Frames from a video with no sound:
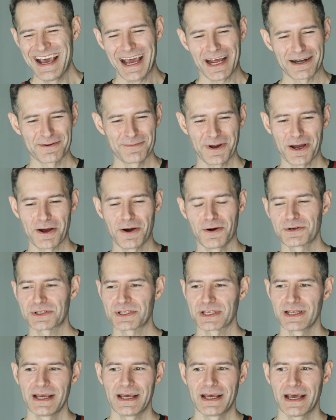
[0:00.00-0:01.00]
At
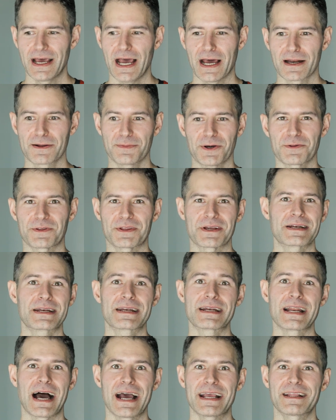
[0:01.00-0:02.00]
about the
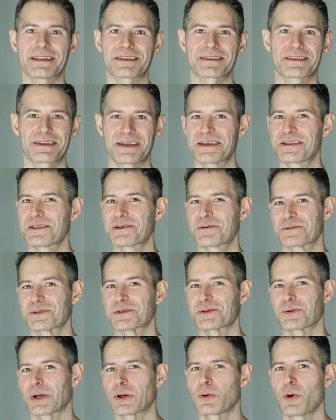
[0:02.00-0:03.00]
9th thing that
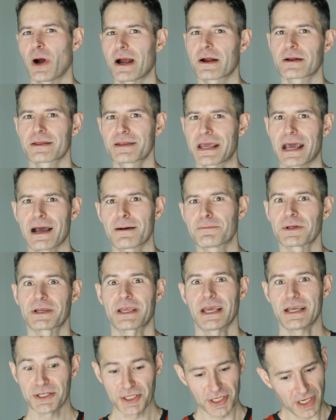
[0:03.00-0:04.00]
was required in the
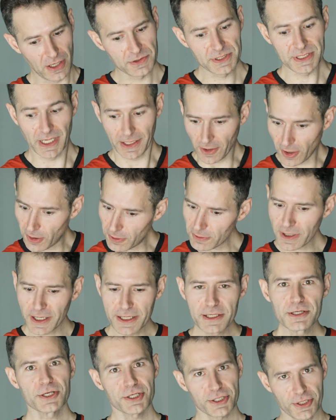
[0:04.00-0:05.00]
application, I was like, all
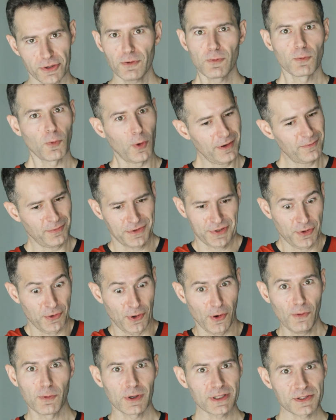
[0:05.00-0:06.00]
right, sure,
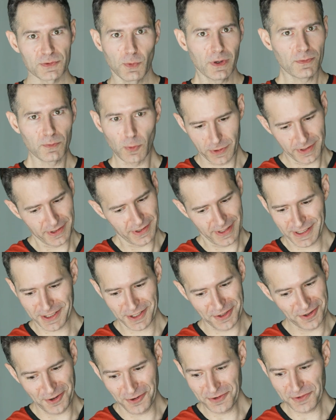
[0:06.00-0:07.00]
what's one more
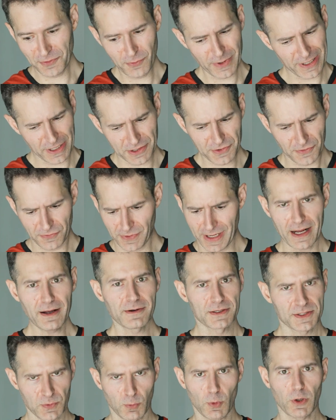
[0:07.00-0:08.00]
thing? We can do
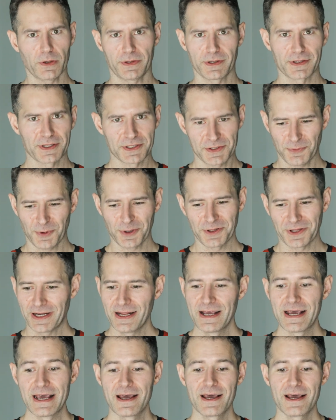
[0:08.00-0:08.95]
that. It's worth it. It's worth it.